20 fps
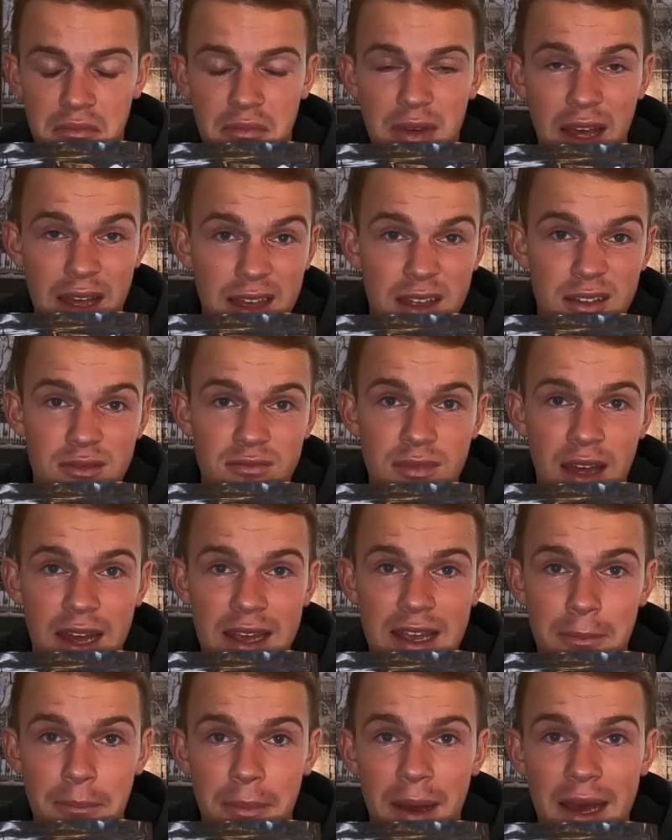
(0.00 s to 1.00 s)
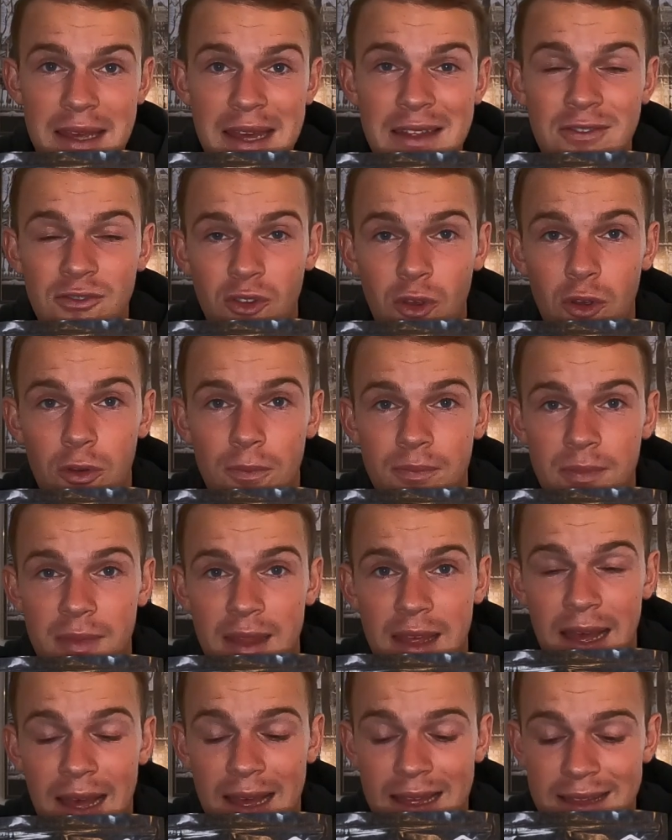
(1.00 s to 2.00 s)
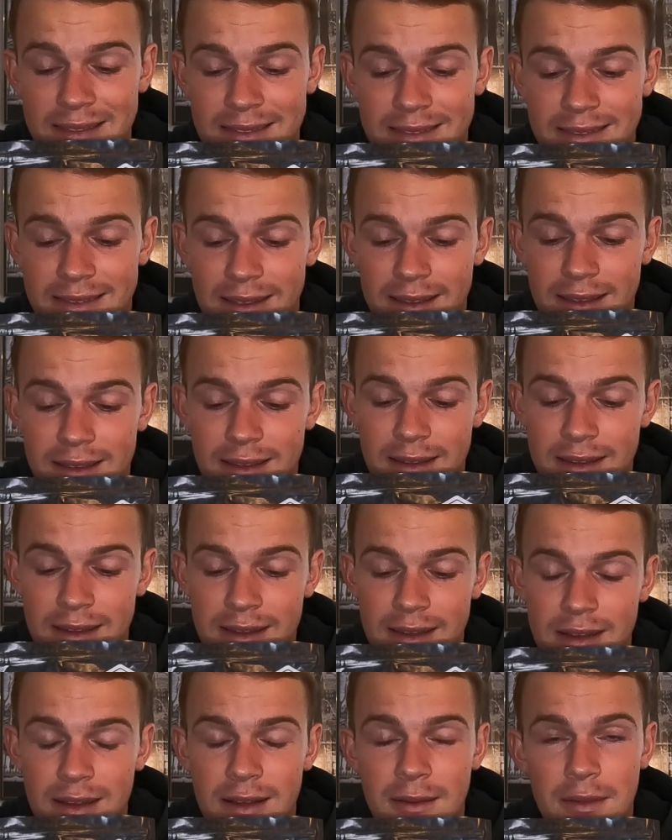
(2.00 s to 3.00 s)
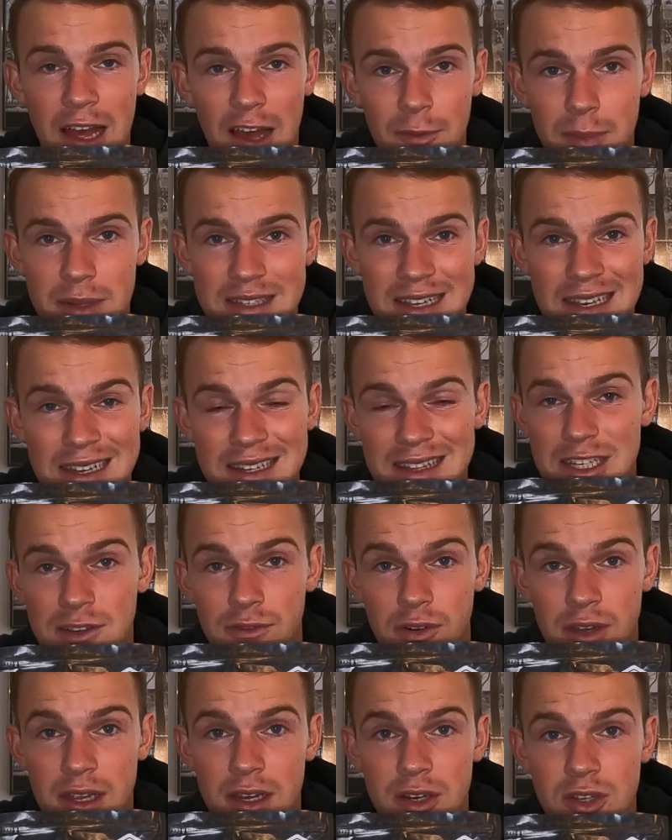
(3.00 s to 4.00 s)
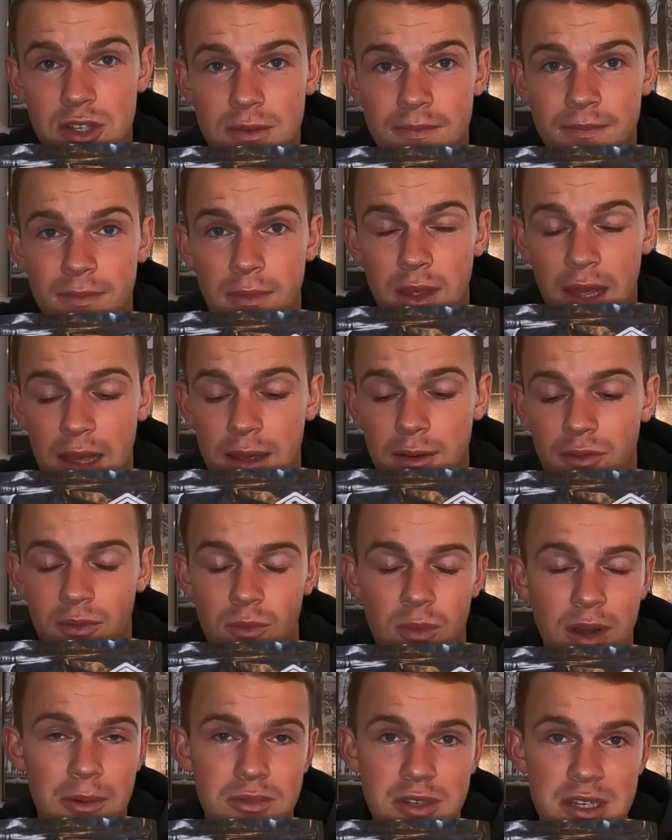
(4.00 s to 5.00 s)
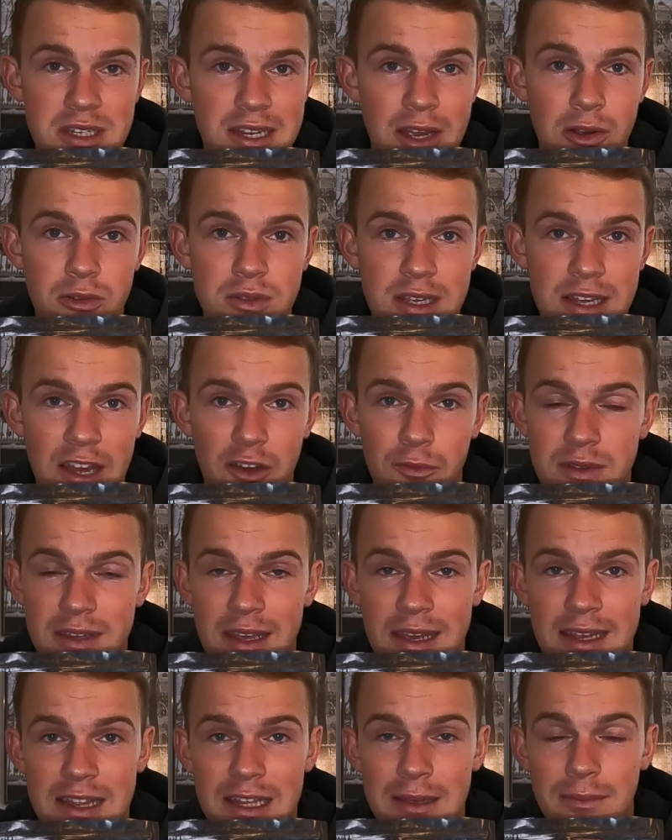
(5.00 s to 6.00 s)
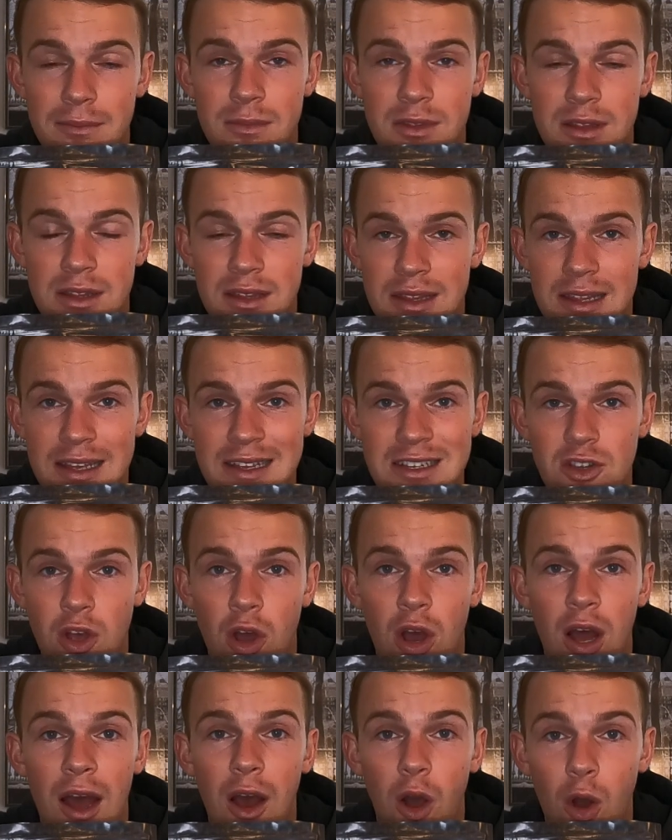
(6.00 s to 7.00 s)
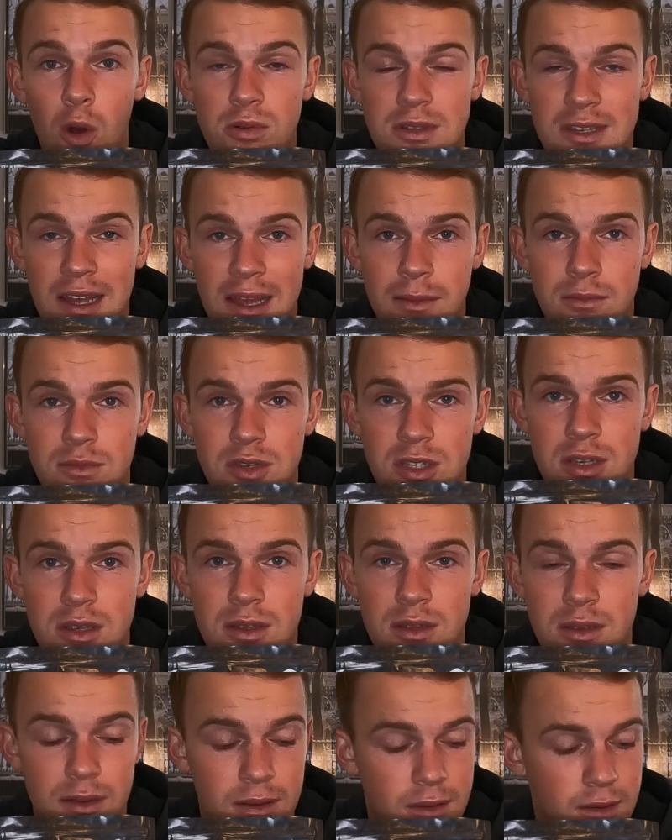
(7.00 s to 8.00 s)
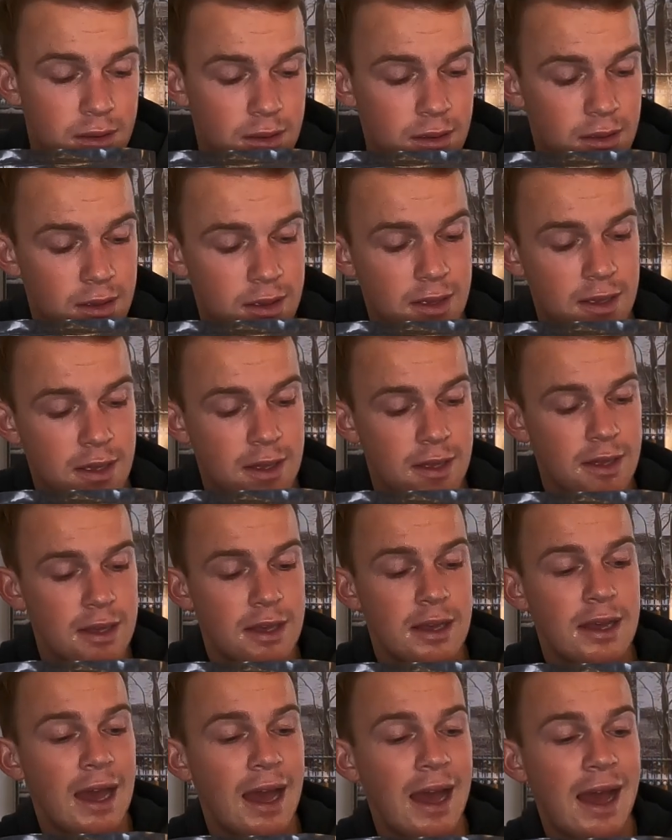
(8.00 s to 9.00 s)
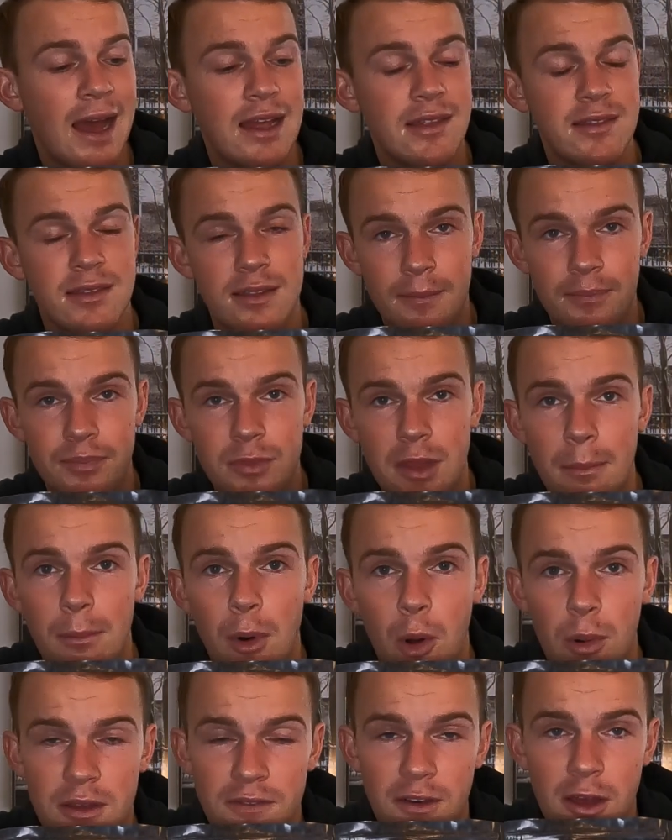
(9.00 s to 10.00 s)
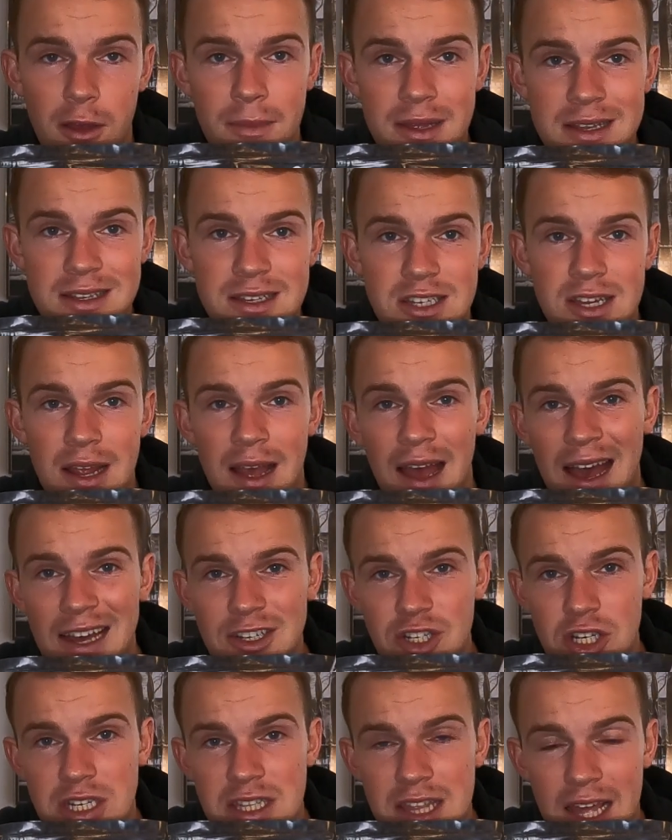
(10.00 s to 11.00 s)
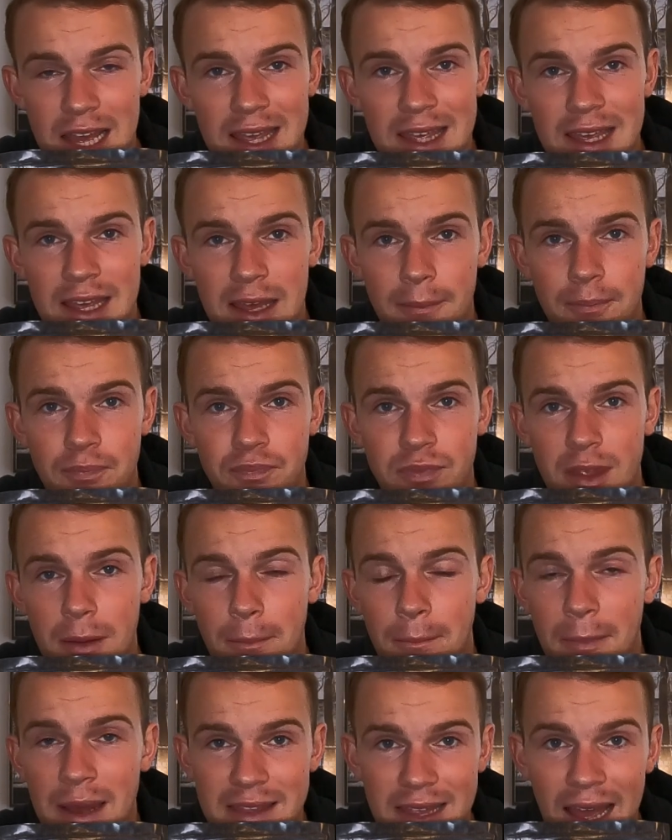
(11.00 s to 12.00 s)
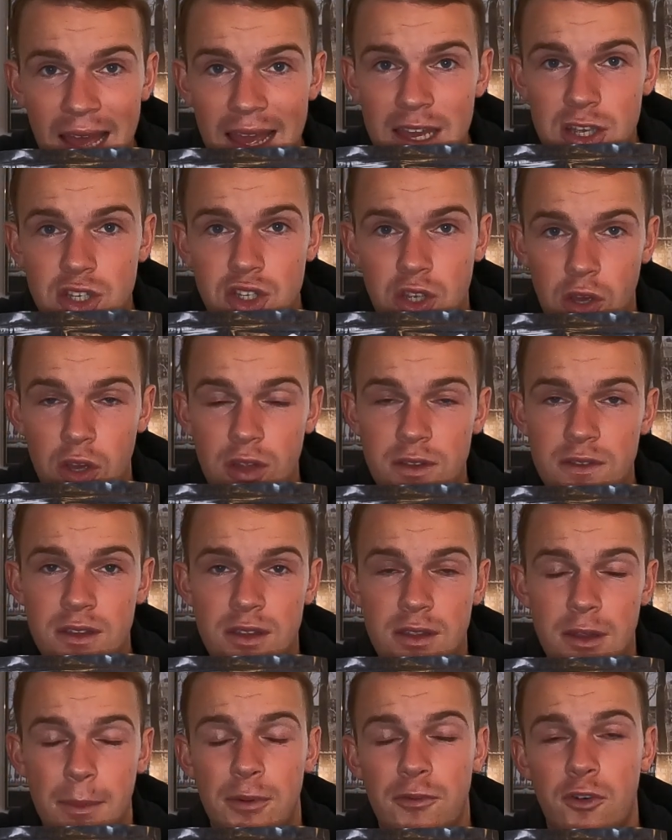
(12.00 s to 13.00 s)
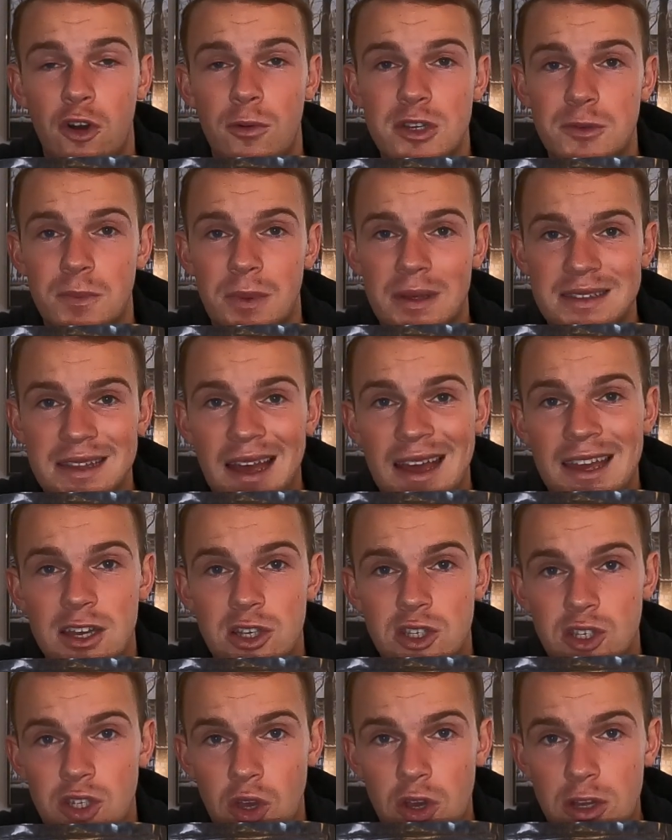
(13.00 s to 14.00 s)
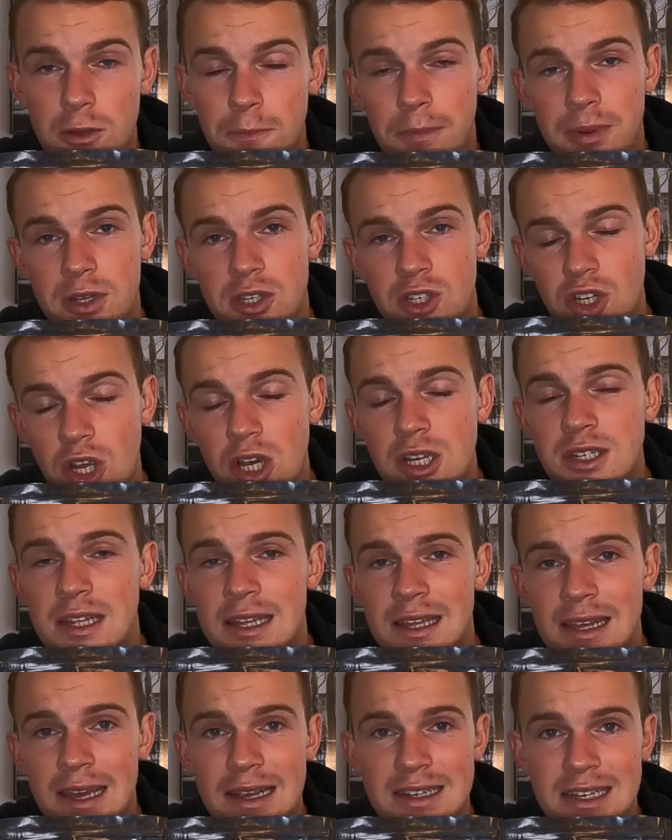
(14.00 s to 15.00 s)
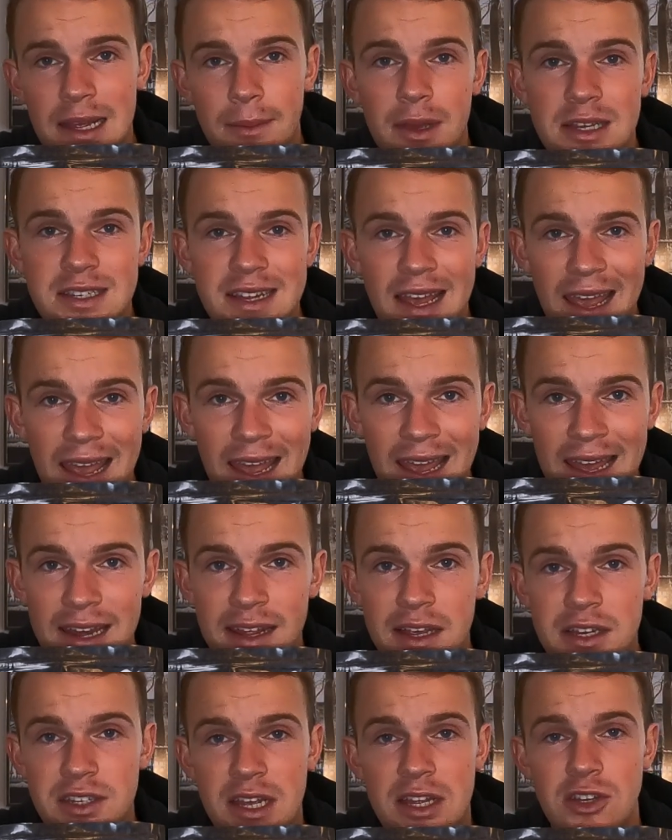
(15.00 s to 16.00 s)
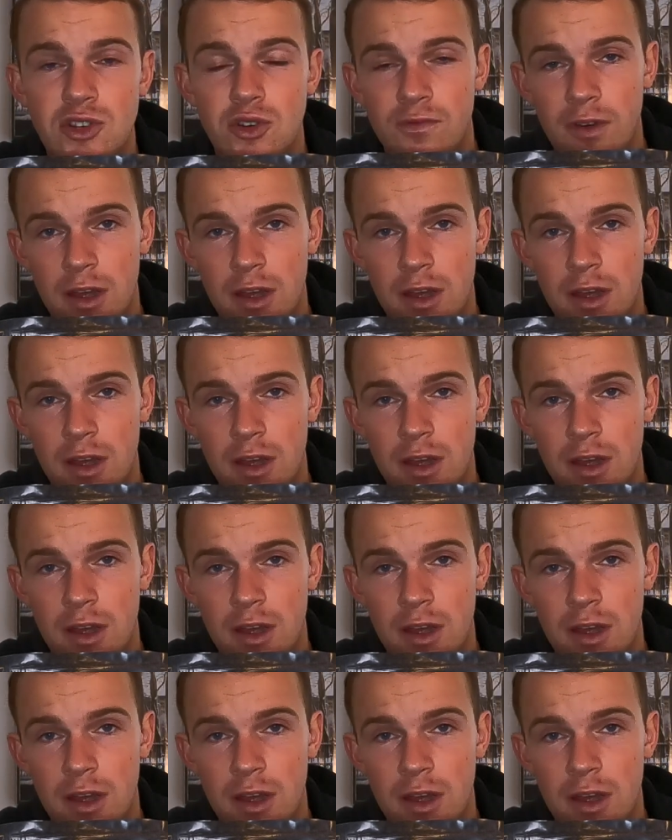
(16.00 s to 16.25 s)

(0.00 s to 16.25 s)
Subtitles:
I can buy into, and I've been taking these for years. From when I was at Celtic, I've been taking these at all times. And multivitamins, I just think my diet is good, the performance plate diet is good, but just in case I miss any essential